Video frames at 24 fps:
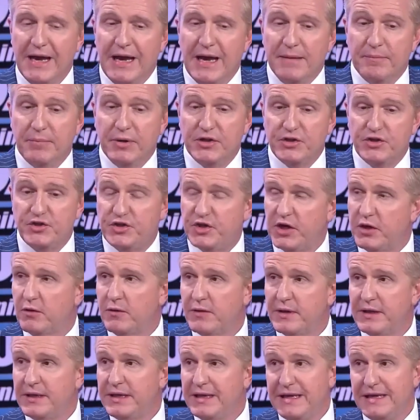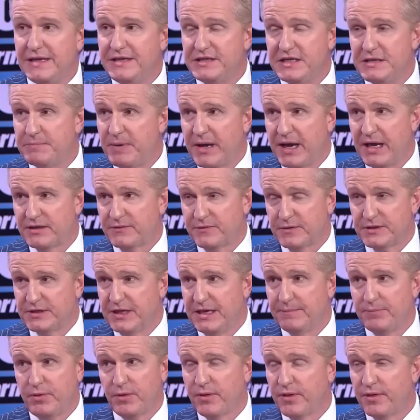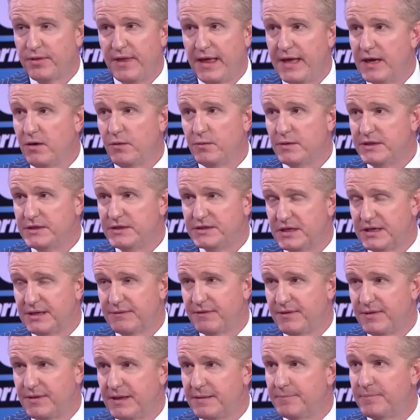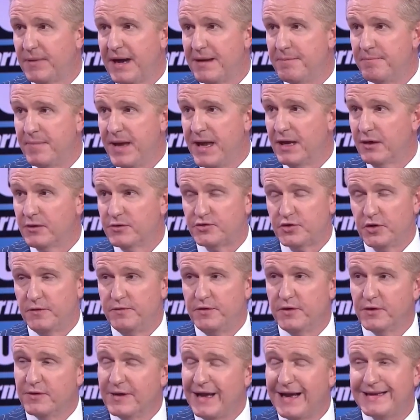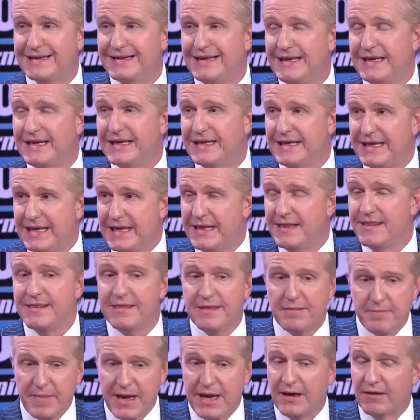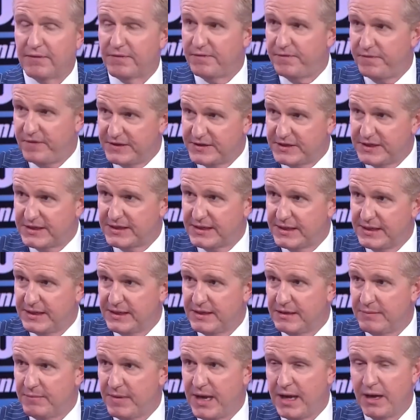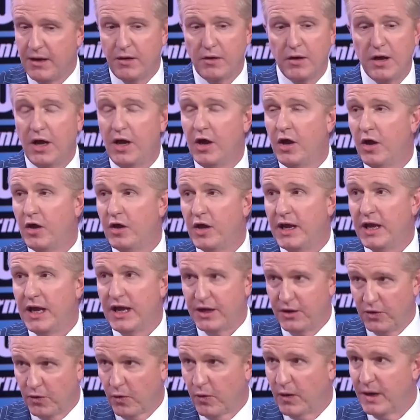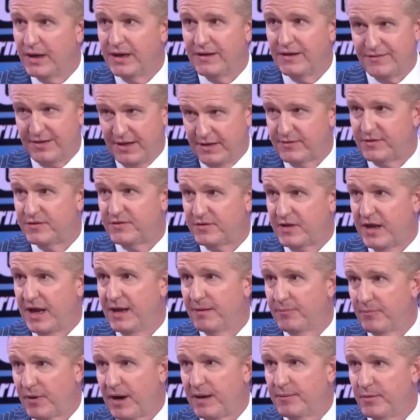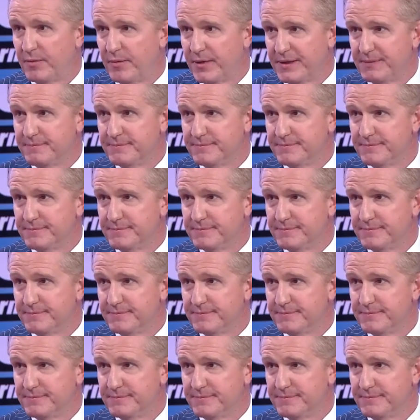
But generally, EZPass, for example, they only send everything by mail. So if you're not getting it in the mail, physically in the mail, ignore it. It's a scam probably.